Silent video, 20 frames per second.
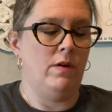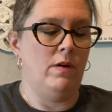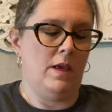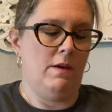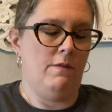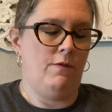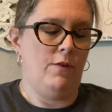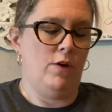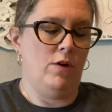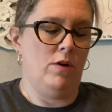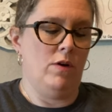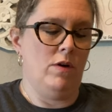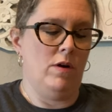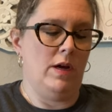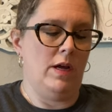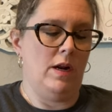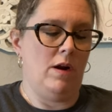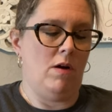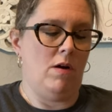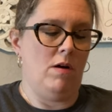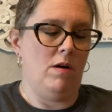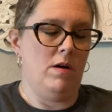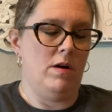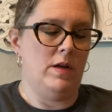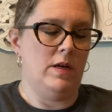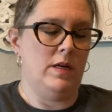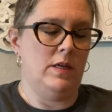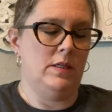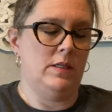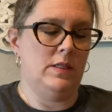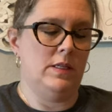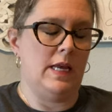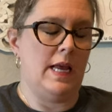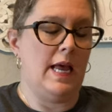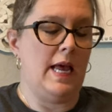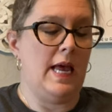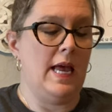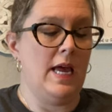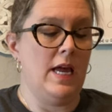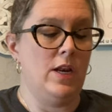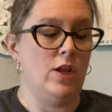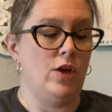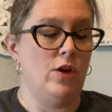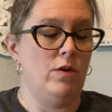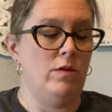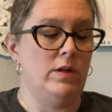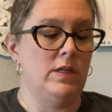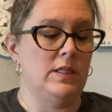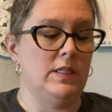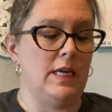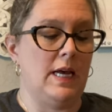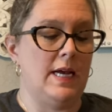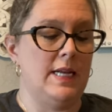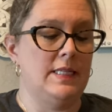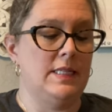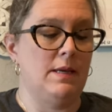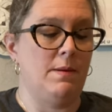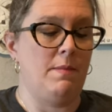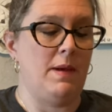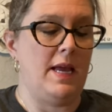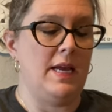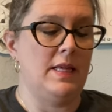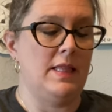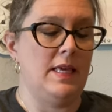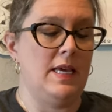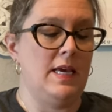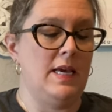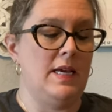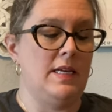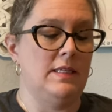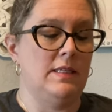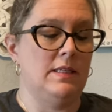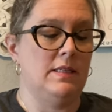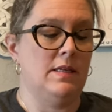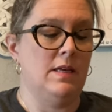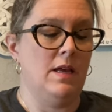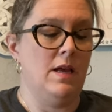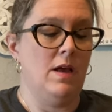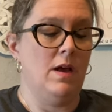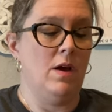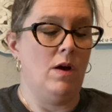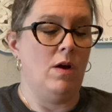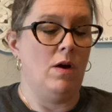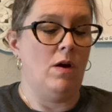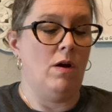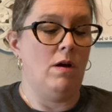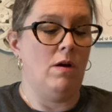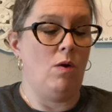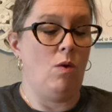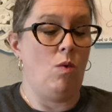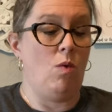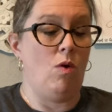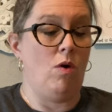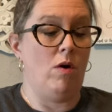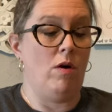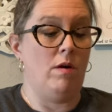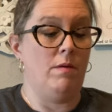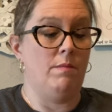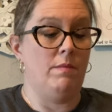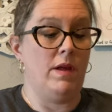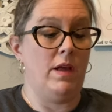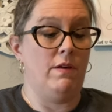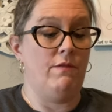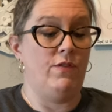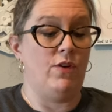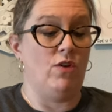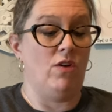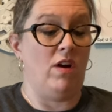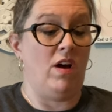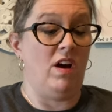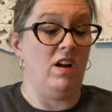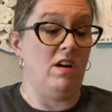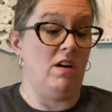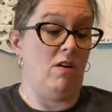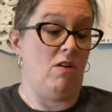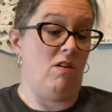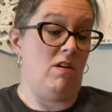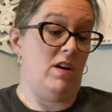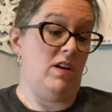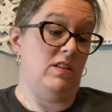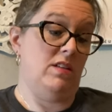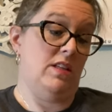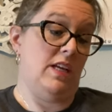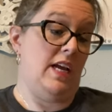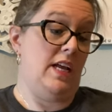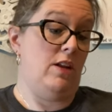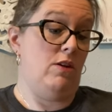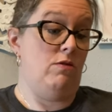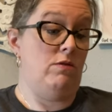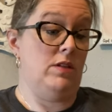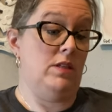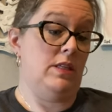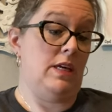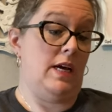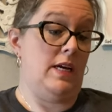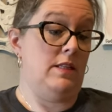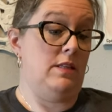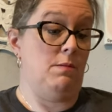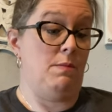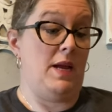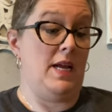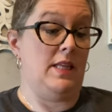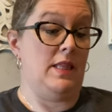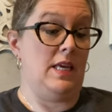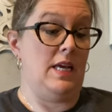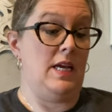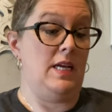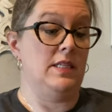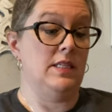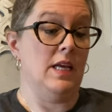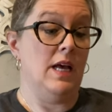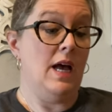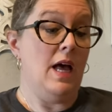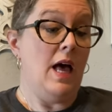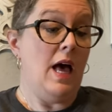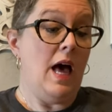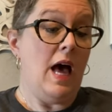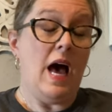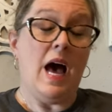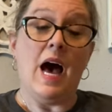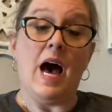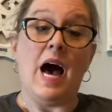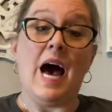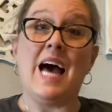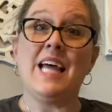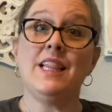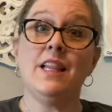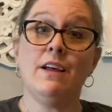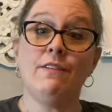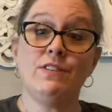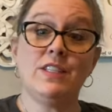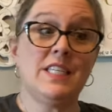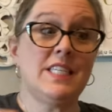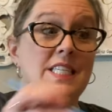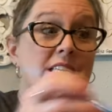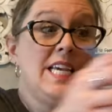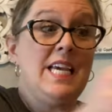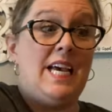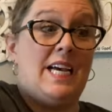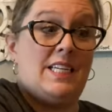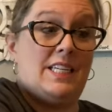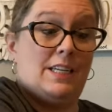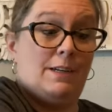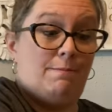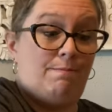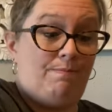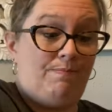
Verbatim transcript: If you're an artist and you decide to make these, or if you're not an artist and you decide to make these, I'd love to see it.